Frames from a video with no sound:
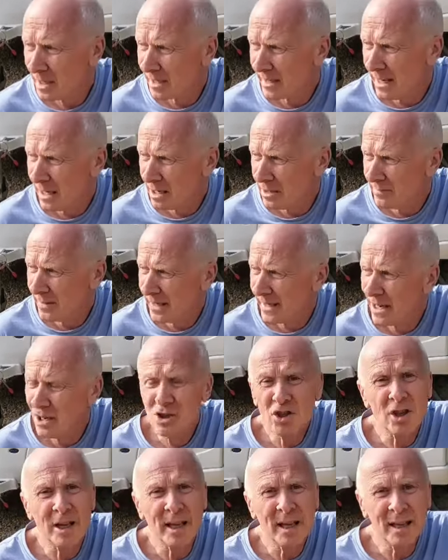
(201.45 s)
Caravan
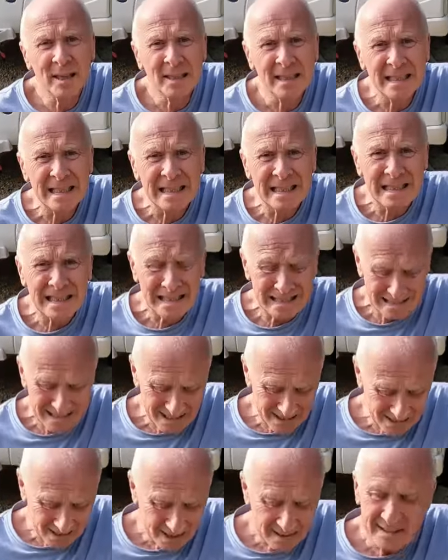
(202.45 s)
engineer, and he
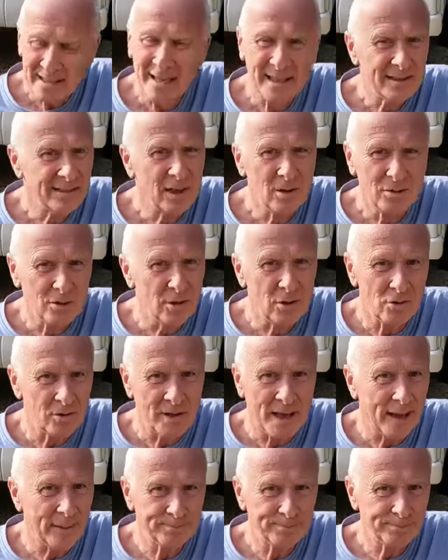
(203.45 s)
said, yeah, don't use
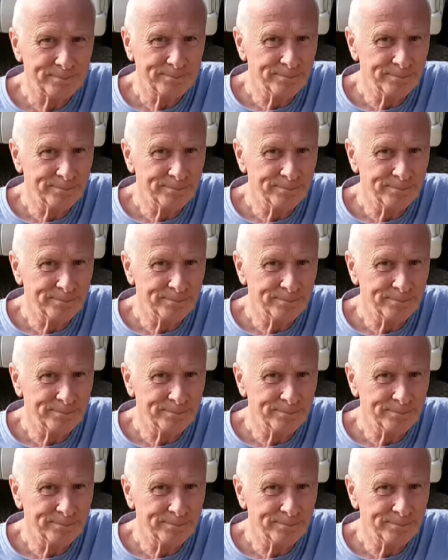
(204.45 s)
that.